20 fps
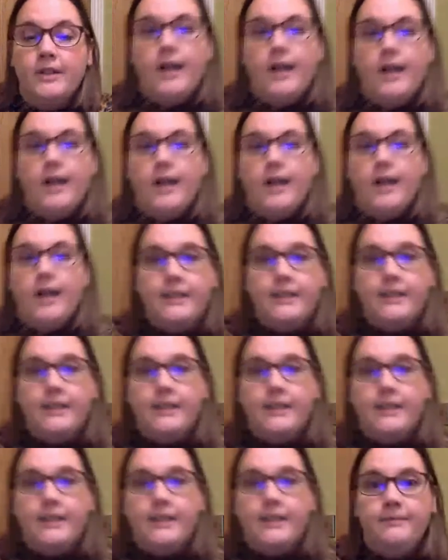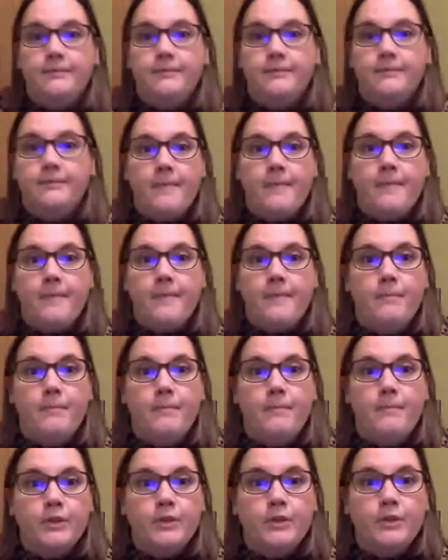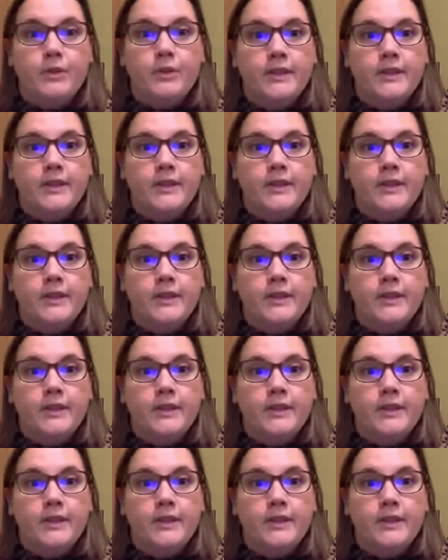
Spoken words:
CV bot.